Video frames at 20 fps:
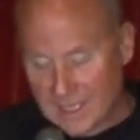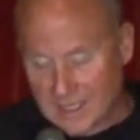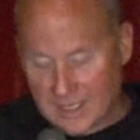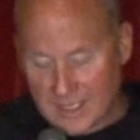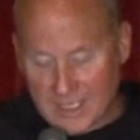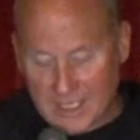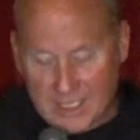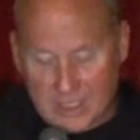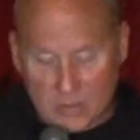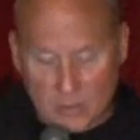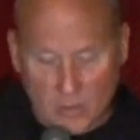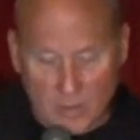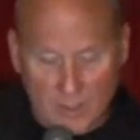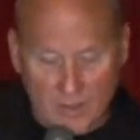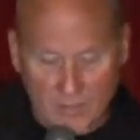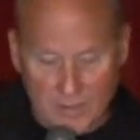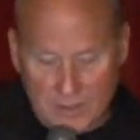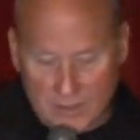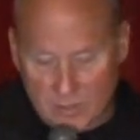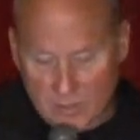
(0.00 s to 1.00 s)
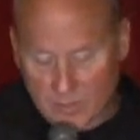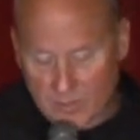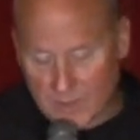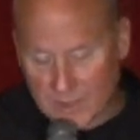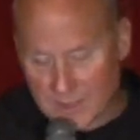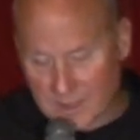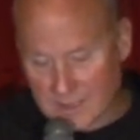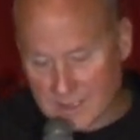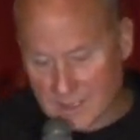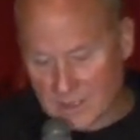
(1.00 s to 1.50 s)
that each one of us would be
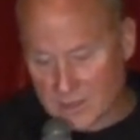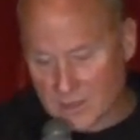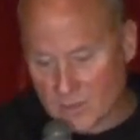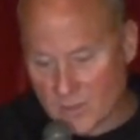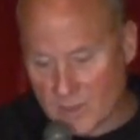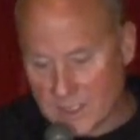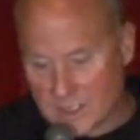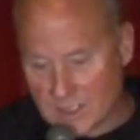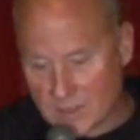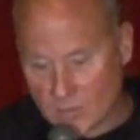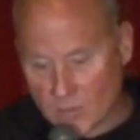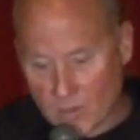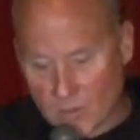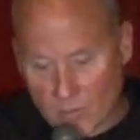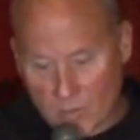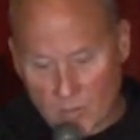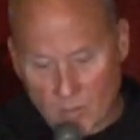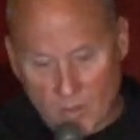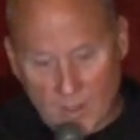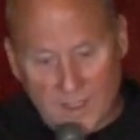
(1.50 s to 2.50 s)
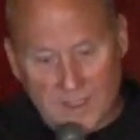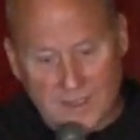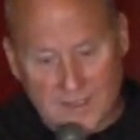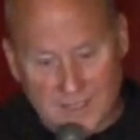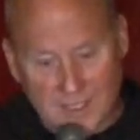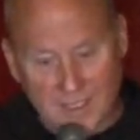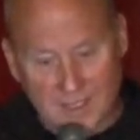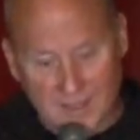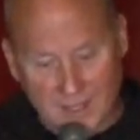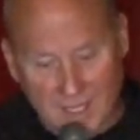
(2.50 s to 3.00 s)
in the situation where we want to
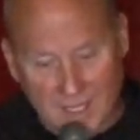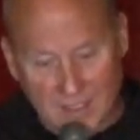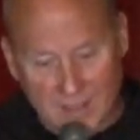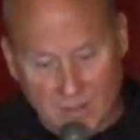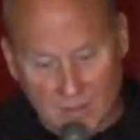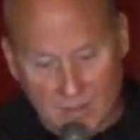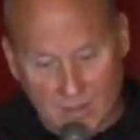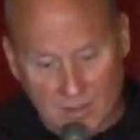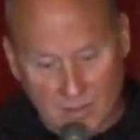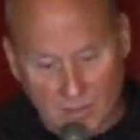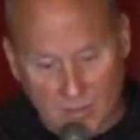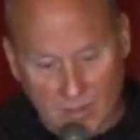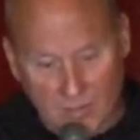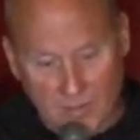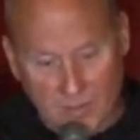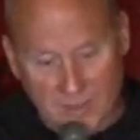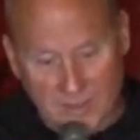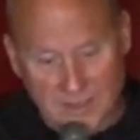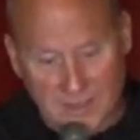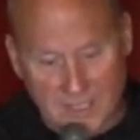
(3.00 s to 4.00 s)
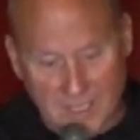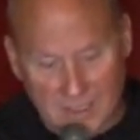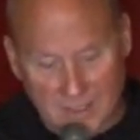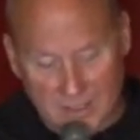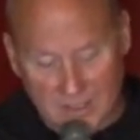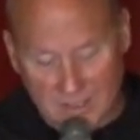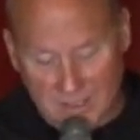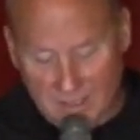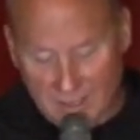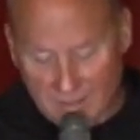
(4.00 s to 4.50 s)
say thank you to the Lord, but it's not
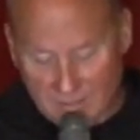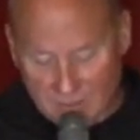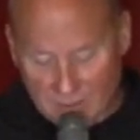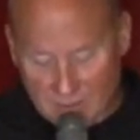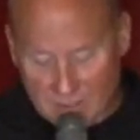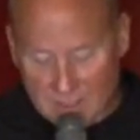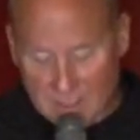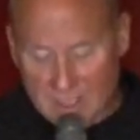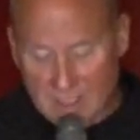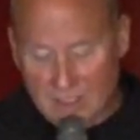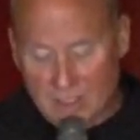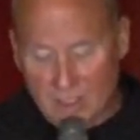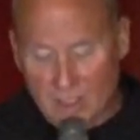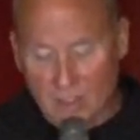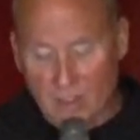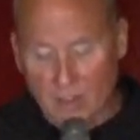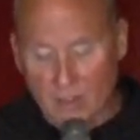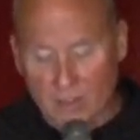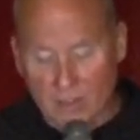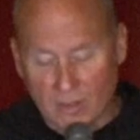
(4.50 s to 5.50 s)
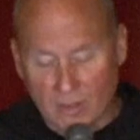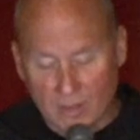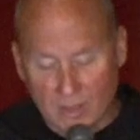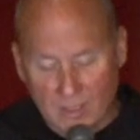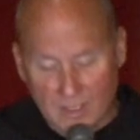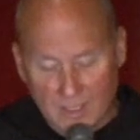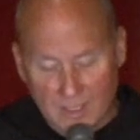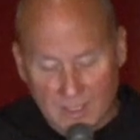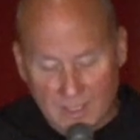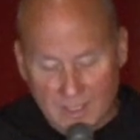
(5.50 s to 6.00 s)
just enough. So, this eternal
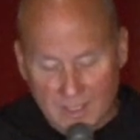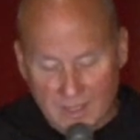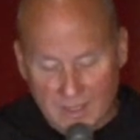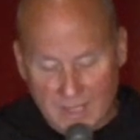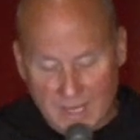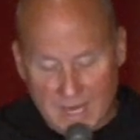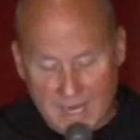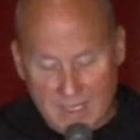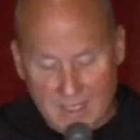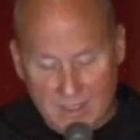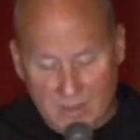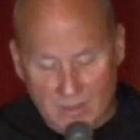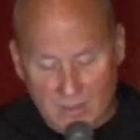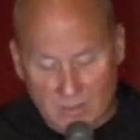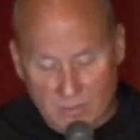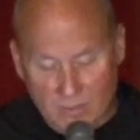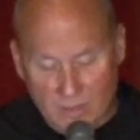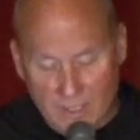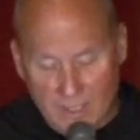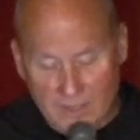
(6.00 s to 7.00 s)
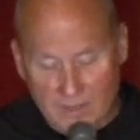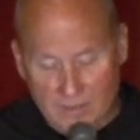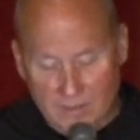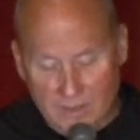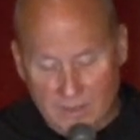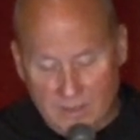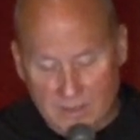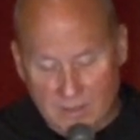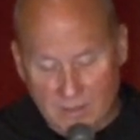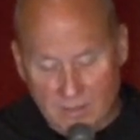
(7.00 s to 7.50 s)
thank you that we enter
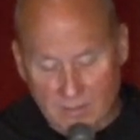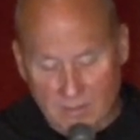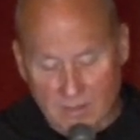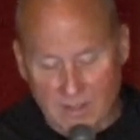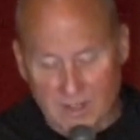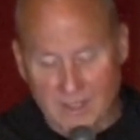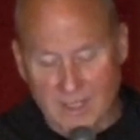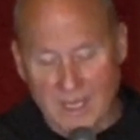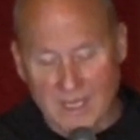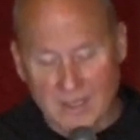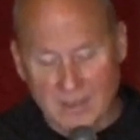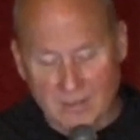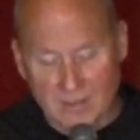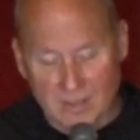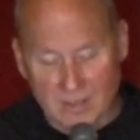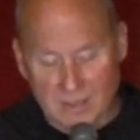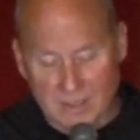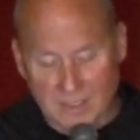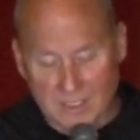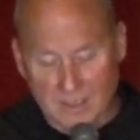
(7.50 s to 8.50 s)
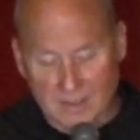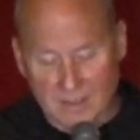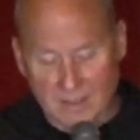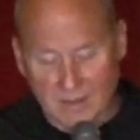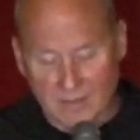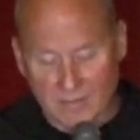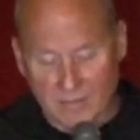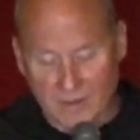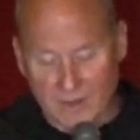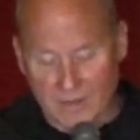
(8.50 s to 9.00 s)
into, the thank you, the Son to
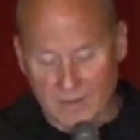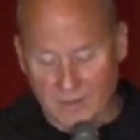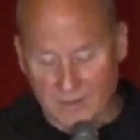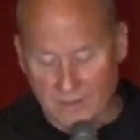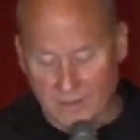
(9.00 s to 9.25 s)
the Father